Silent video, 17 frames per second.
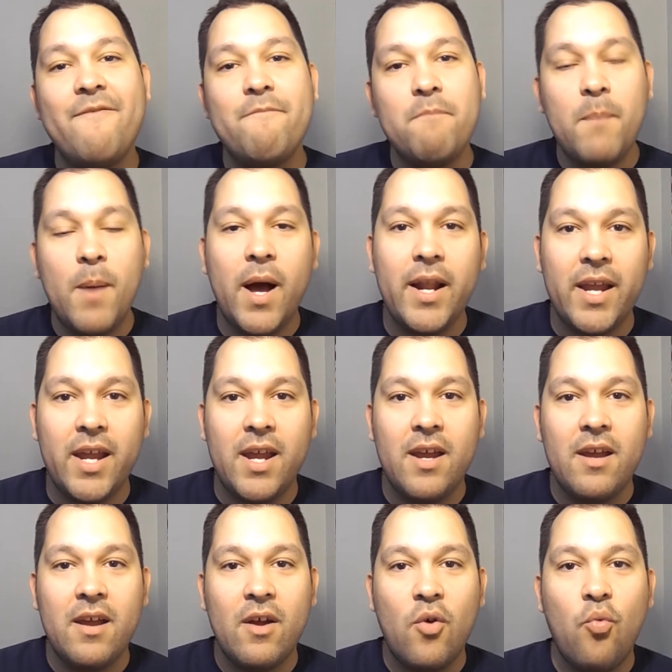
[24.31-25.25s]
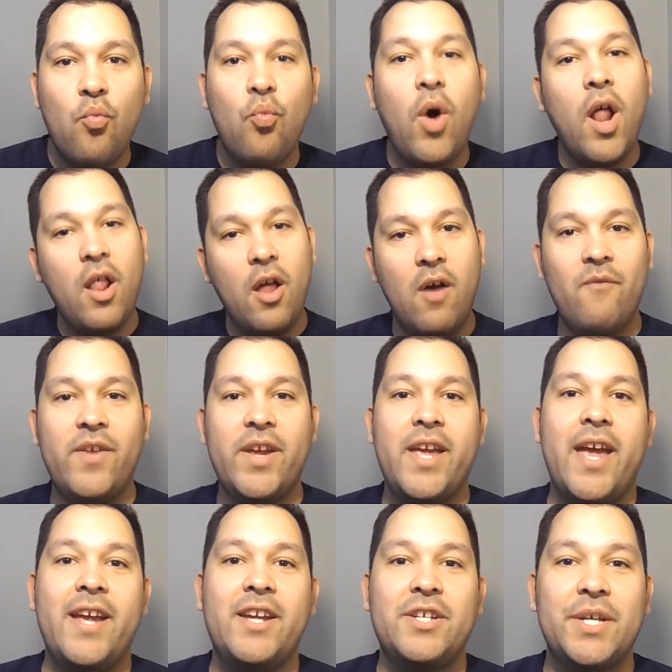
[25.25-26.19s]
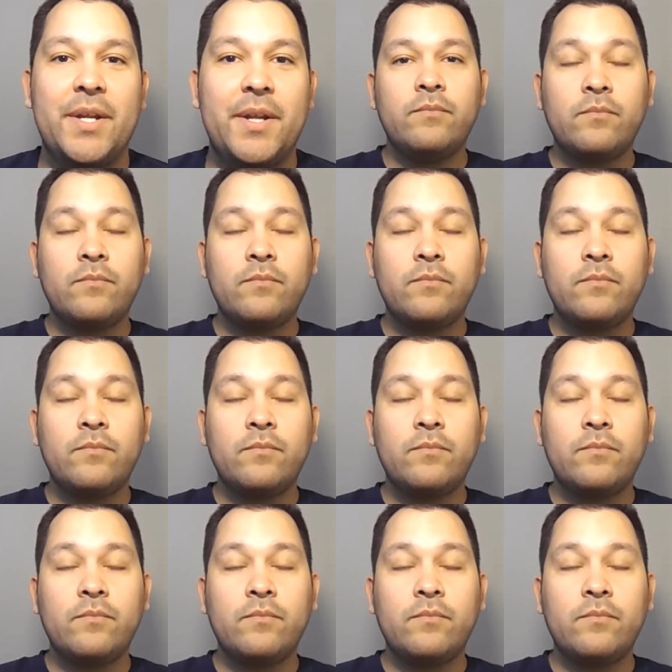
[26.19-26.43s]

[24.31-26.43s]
money while on vacation.